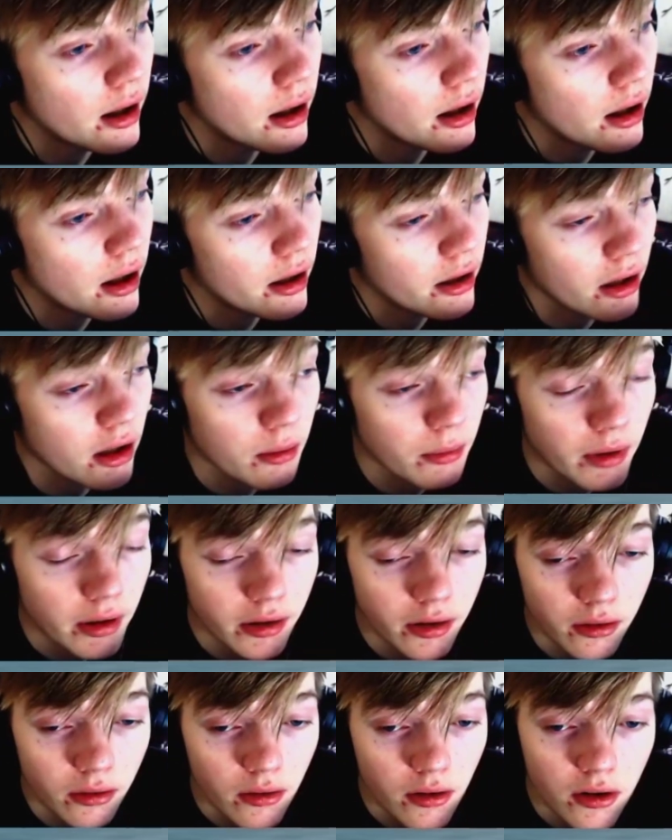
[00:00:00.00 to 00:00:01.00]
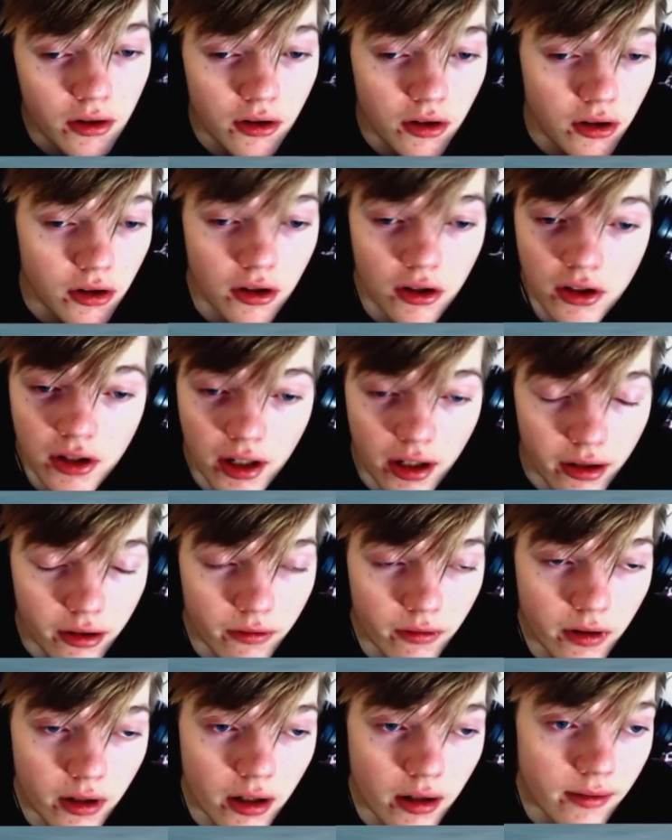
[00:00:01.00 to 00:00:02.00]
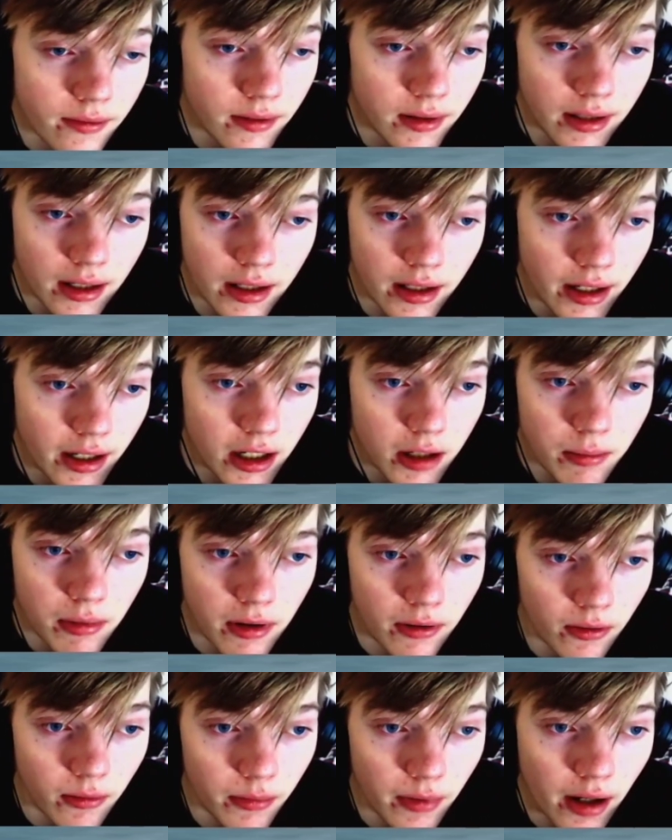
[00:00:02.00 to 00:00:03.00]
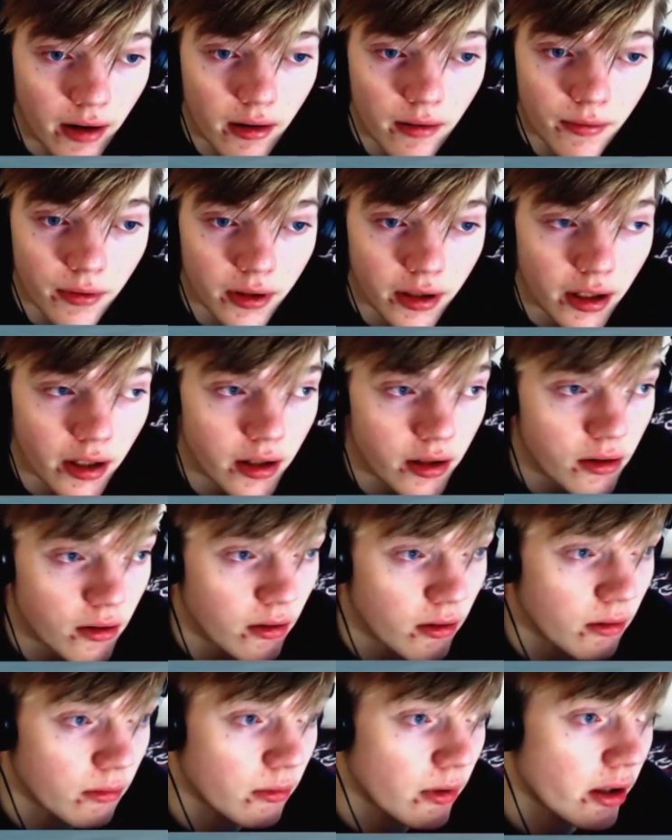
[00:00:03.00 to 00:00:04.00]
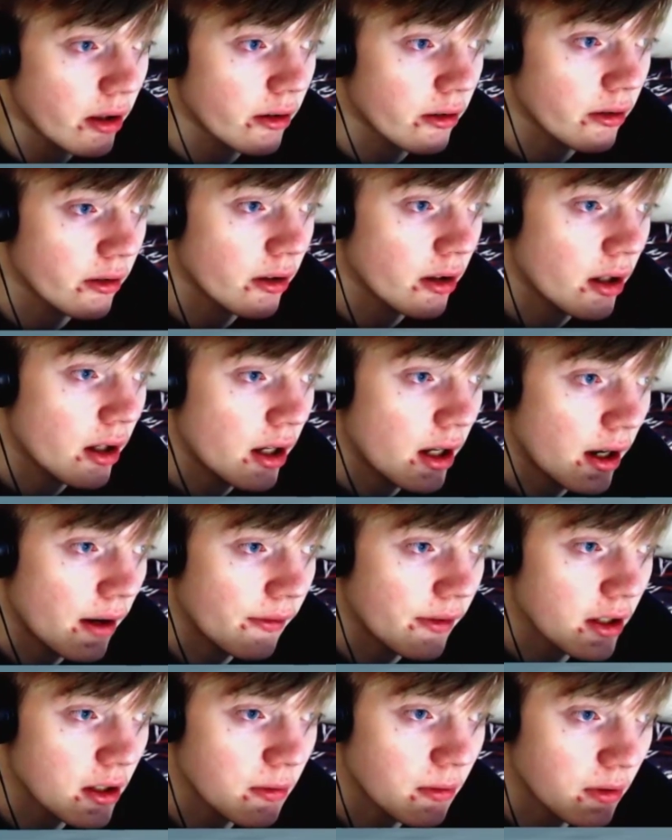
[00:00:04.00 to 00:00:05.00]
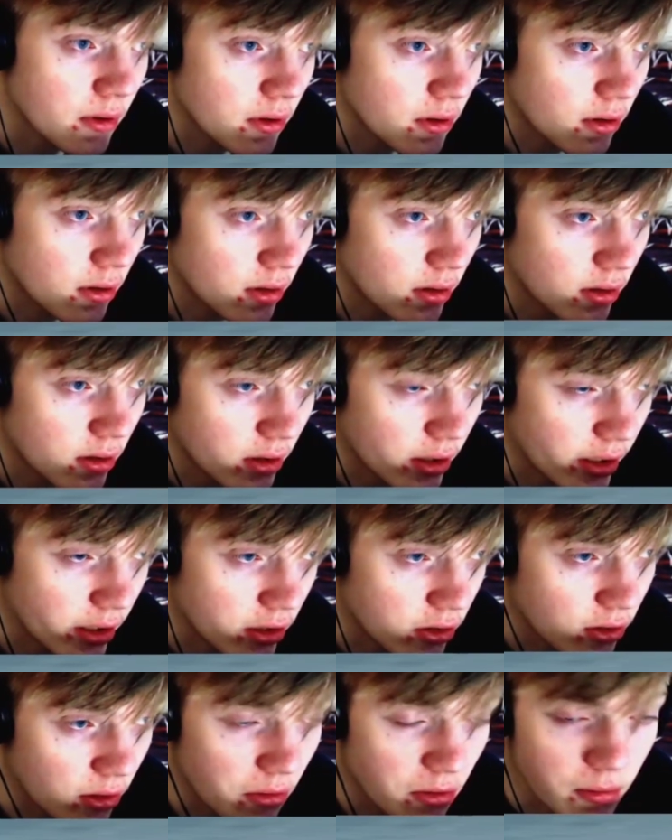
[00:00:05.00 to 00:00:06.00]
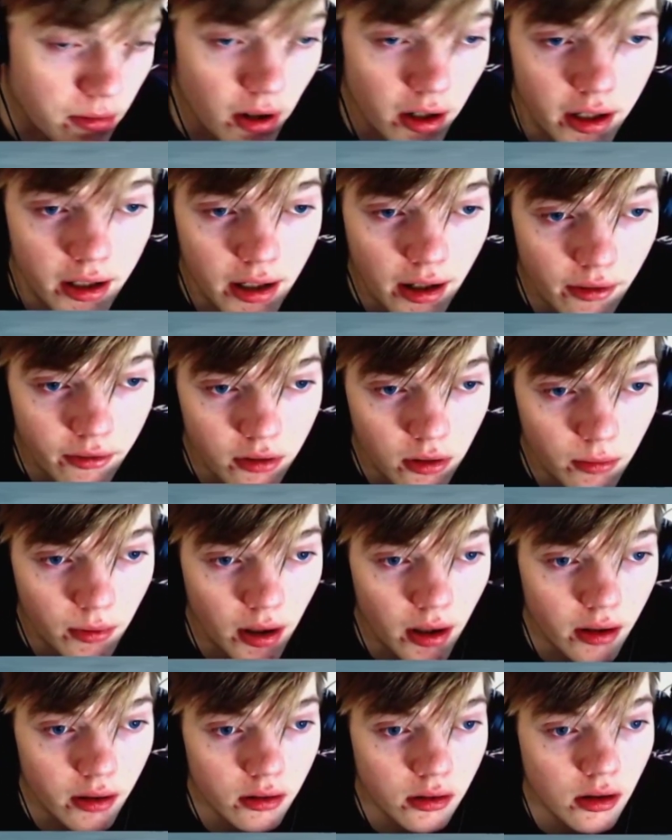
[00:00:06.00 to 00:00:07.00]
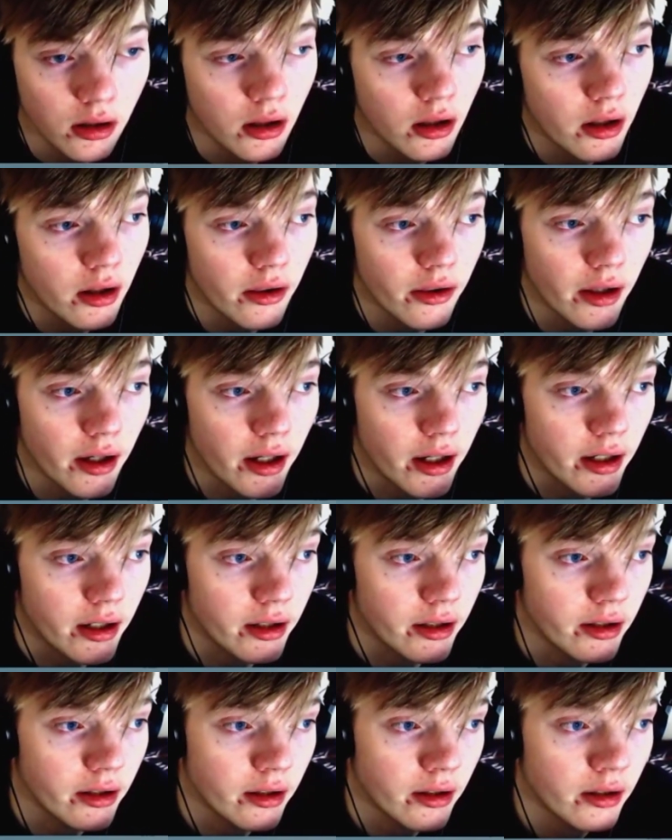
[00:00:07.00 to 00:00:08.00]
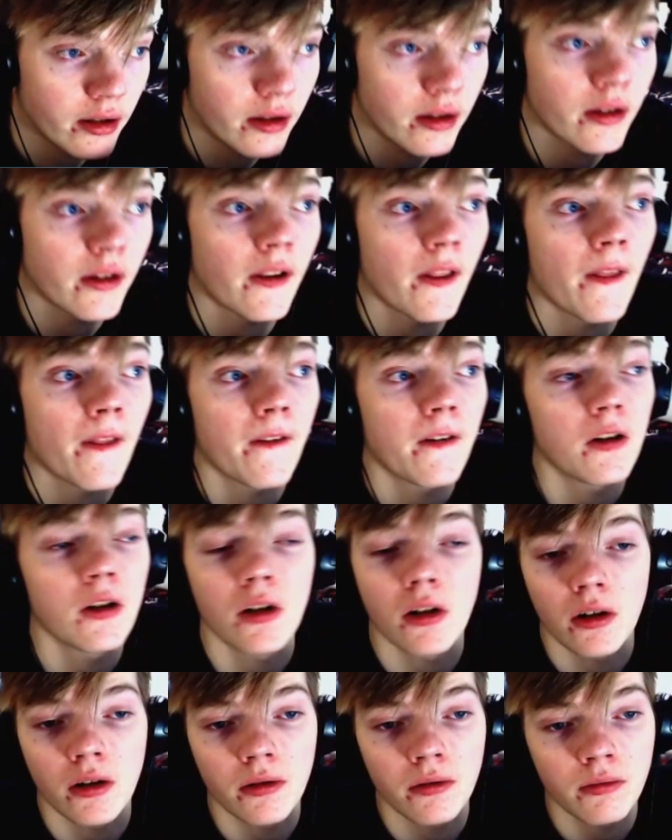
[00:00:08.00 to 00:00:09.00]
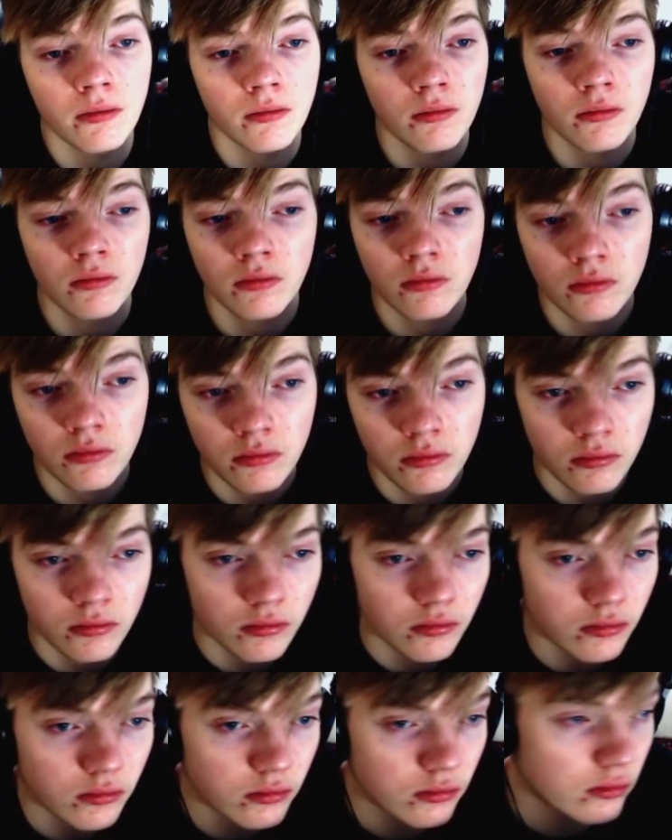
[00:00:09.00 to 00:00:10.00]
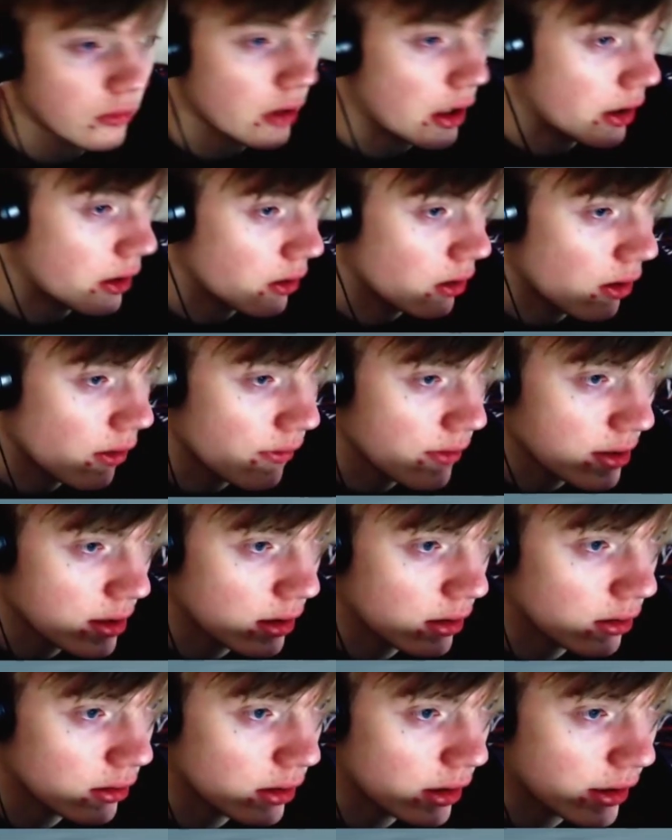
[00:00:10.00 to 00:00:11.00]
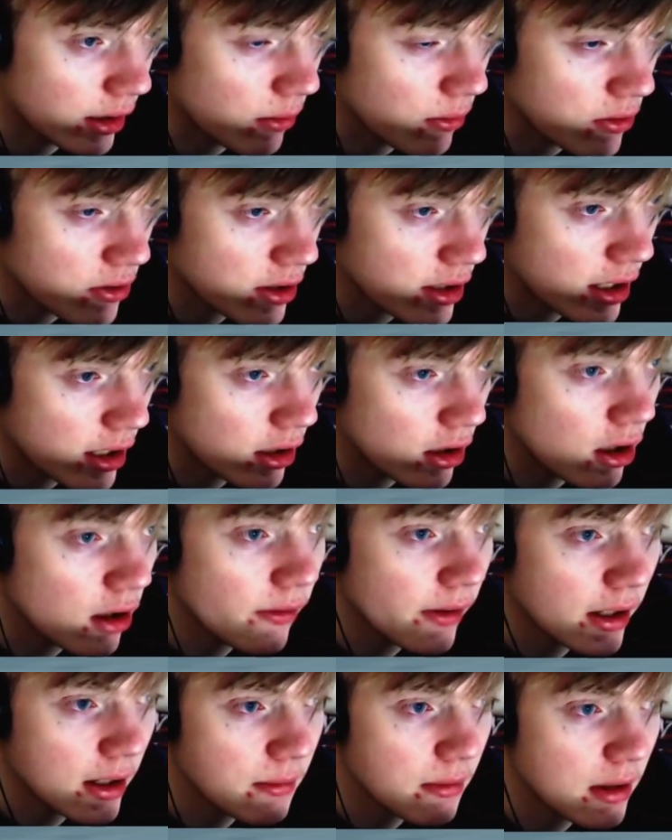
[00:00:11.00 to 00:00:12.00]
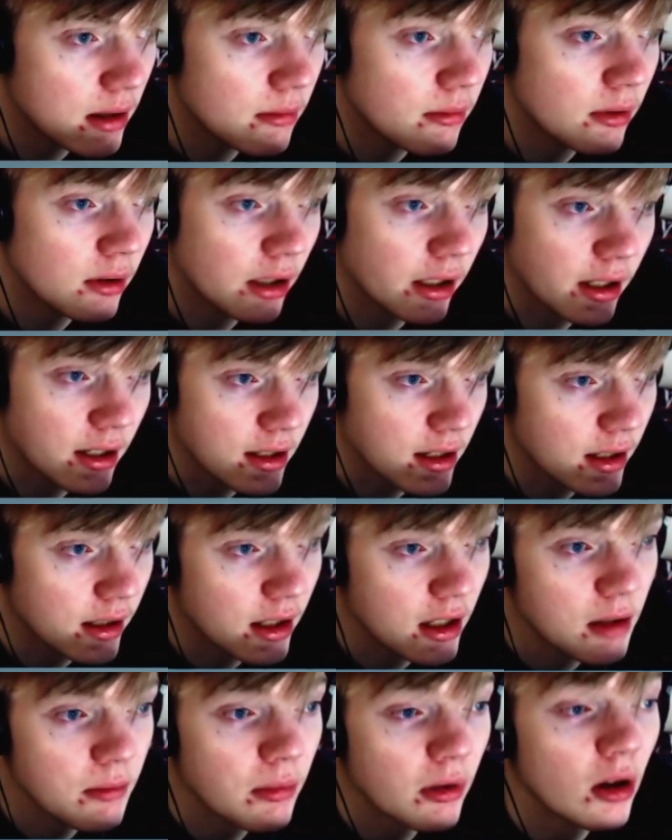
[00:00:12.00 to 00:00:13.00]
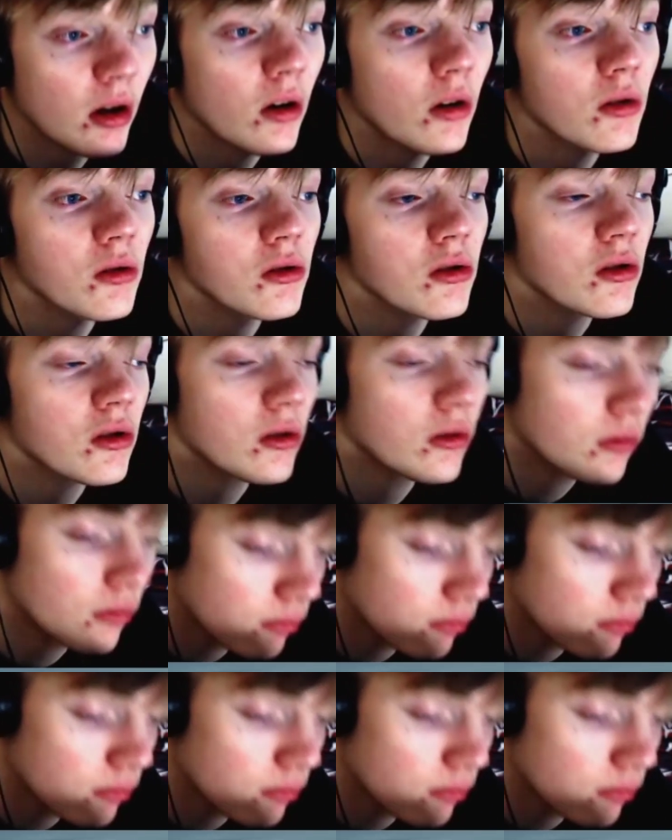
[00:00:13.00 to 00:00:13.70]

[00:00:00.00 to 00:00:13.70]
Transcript: Another way to do it is just to sit in creative and get the XP from there every day. So if this one like stops working after a while, then, you know, I know it obviously looked like I wasn't getting a lot of XP, but like I said, that's because